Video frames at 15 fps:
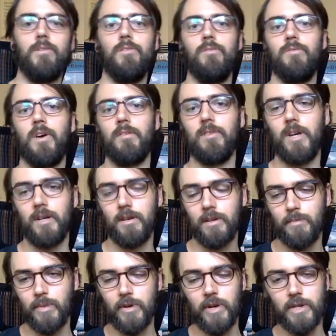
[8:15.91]
2-5
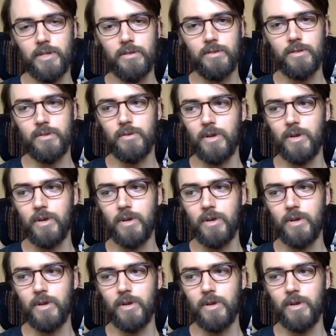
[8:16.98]
progressions are so